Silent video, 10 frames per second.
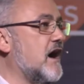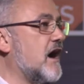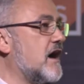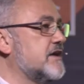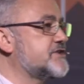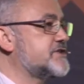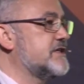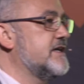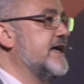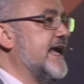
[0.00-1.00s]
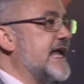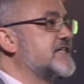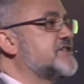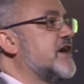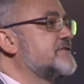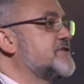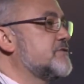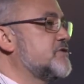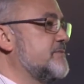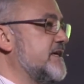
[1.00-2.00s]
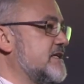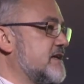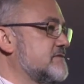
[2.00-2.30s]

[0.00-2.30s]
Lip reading: asked inside of social media.